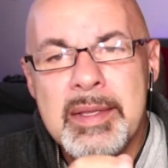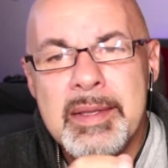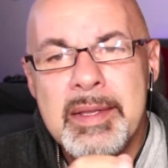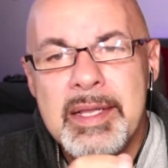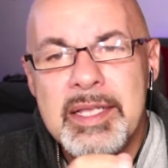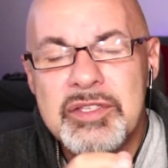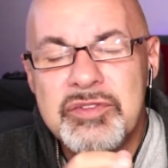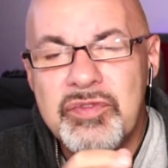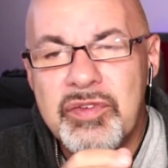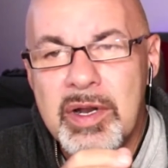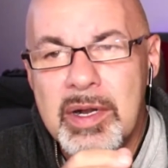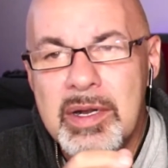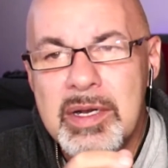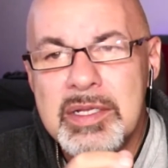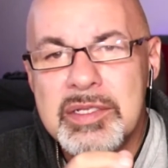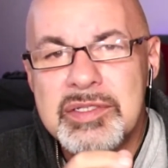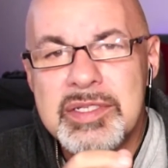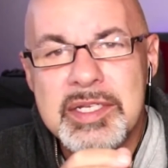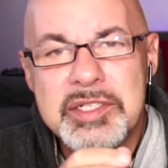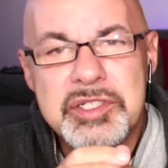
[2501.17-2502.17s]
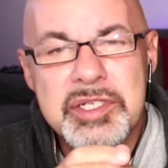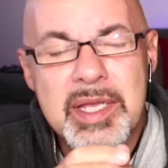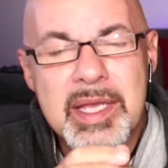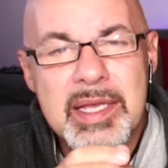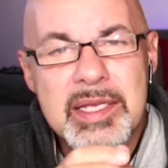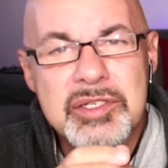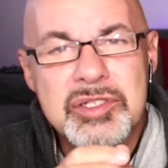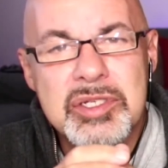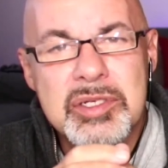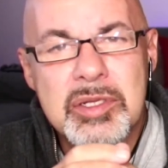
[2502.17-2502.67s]
as far as
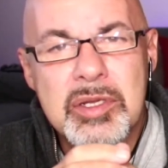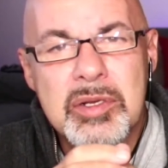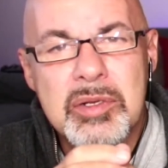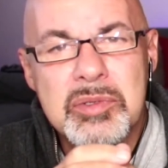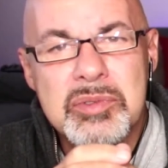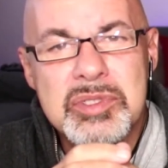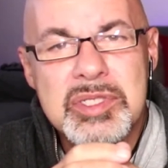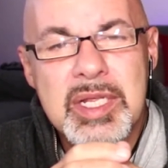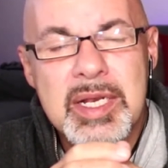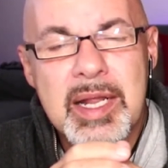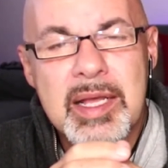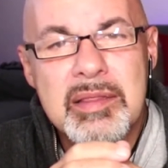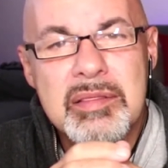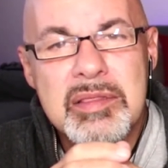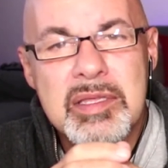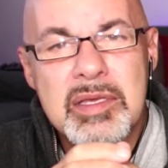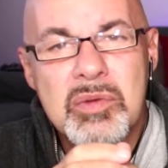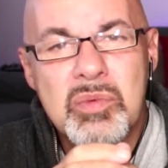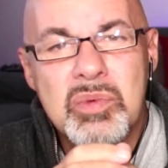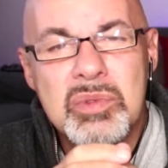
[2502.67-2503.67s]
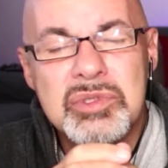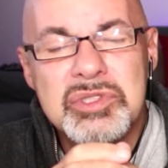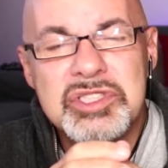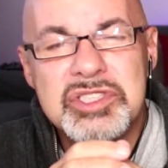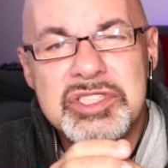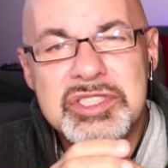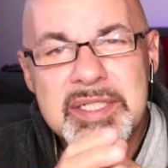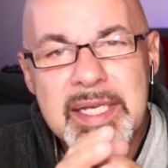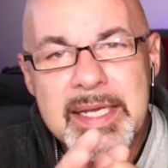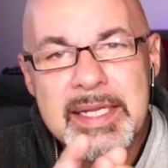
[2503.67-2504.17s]
education goes, and I think will
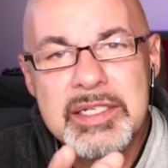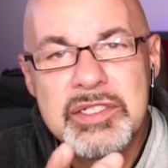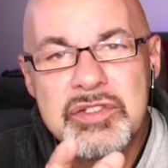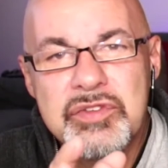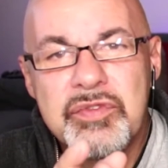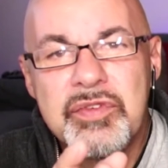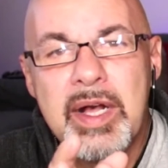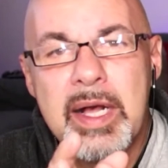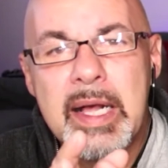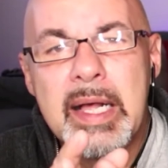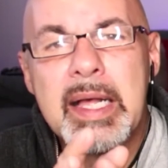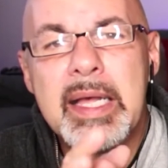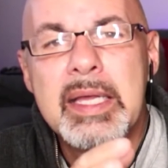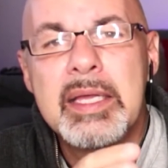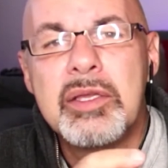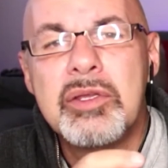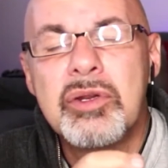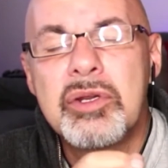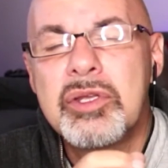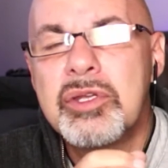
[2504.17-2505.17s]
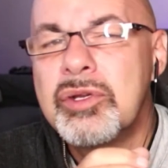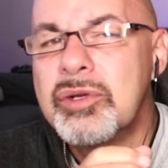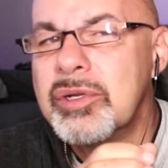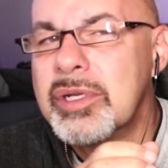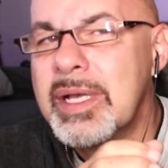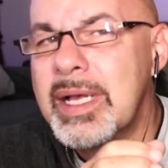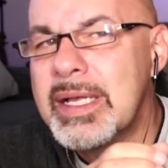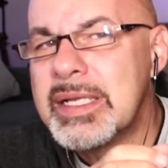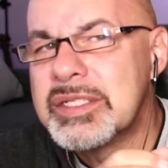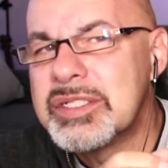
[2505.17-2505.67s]
satisfy your
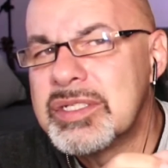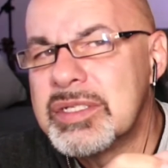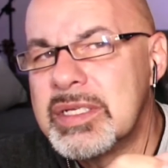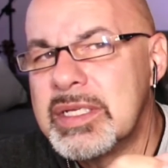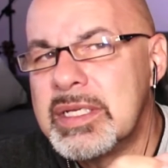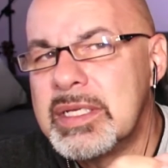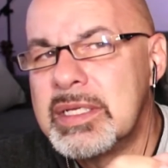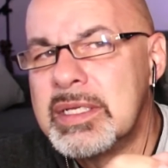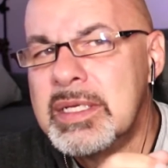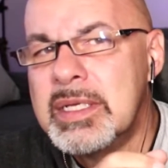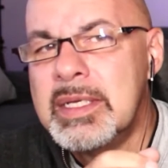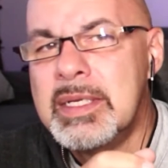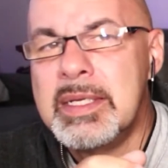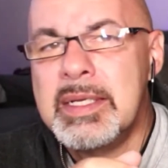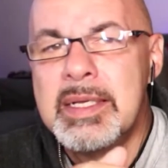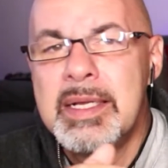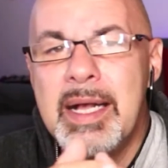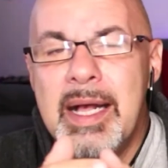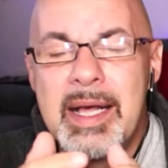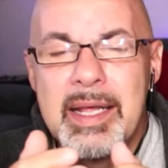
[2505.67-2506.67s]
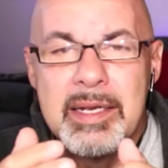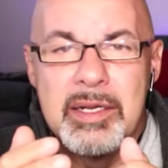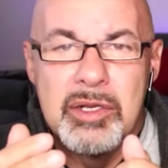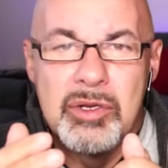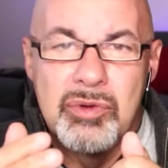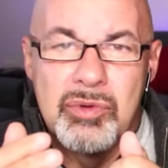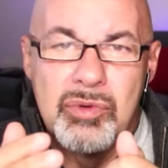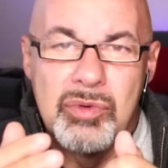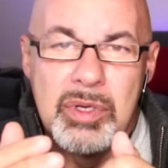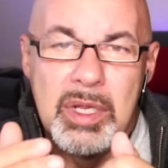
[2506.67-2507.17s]
curiosity on
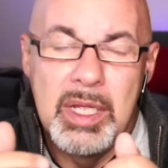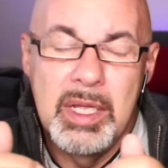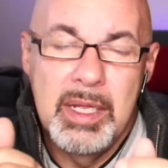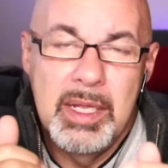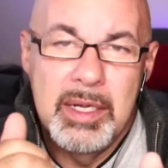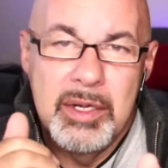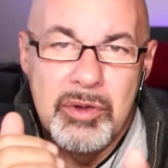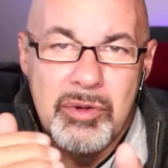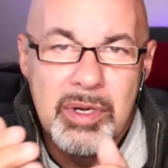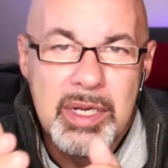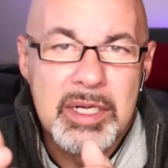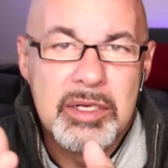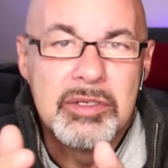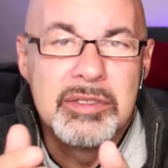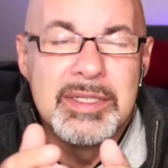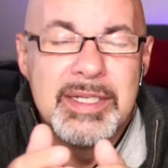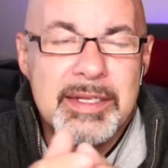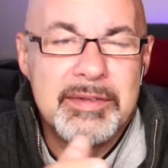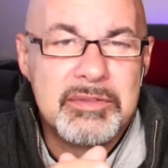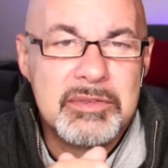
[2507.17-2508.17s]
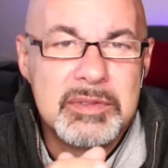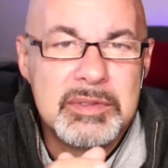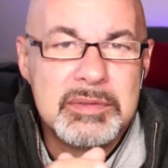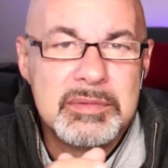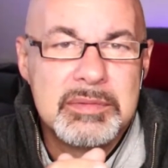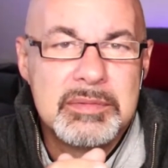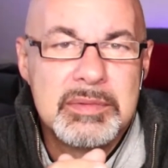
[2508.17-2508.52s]
a greater level.